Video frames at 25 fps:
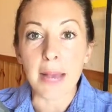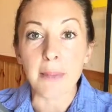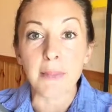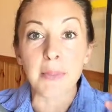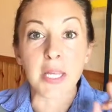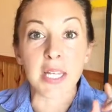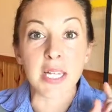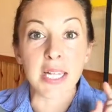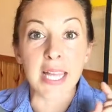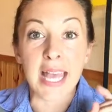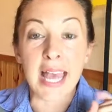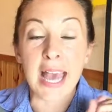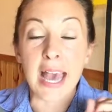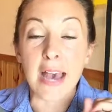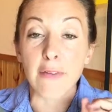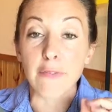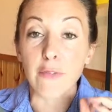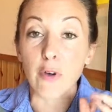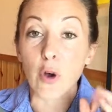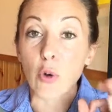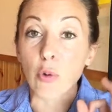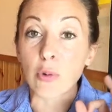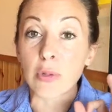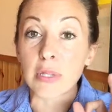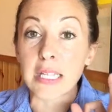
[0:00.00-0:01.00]
I'm gonna
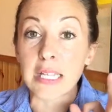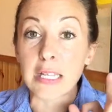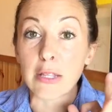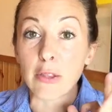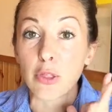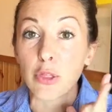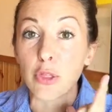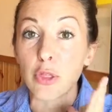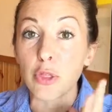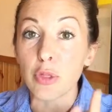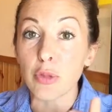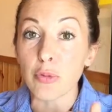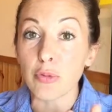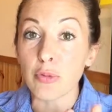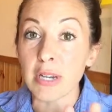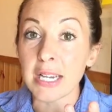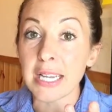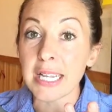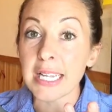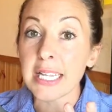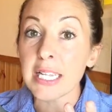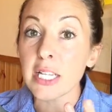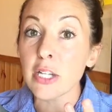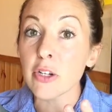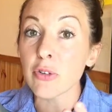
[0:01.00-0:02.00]
have only
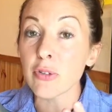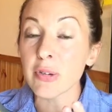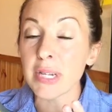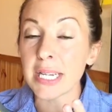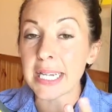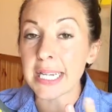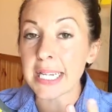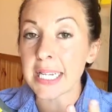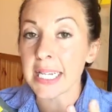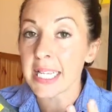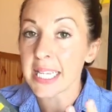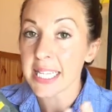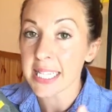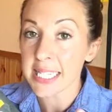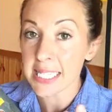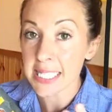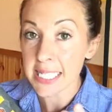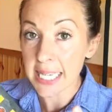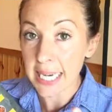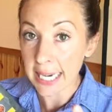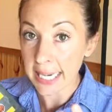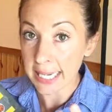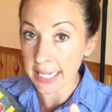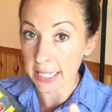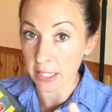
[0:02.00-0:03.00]
3 green
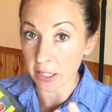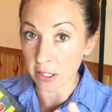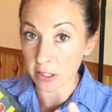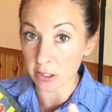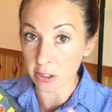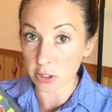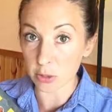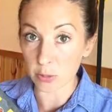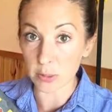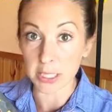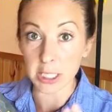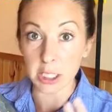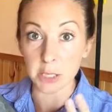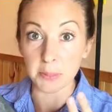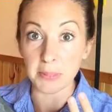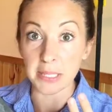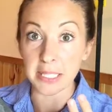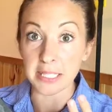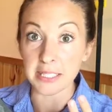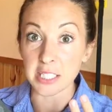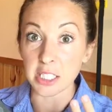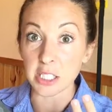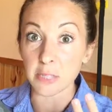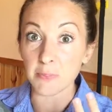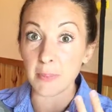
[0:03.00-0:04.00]
containers, which
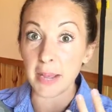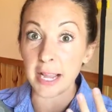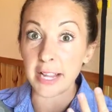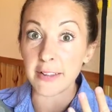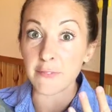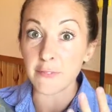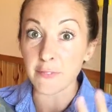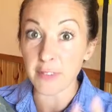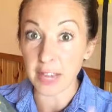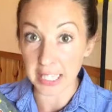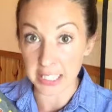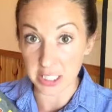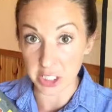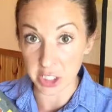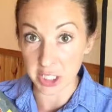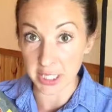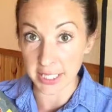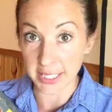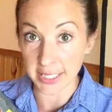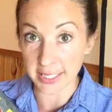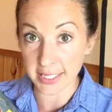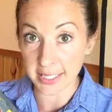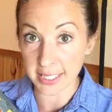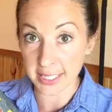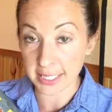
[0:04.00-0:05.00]
means my
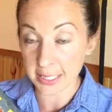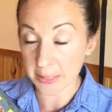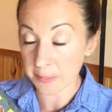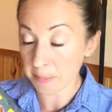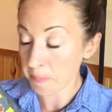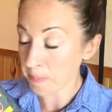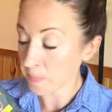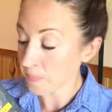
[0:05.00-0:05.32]
veggies.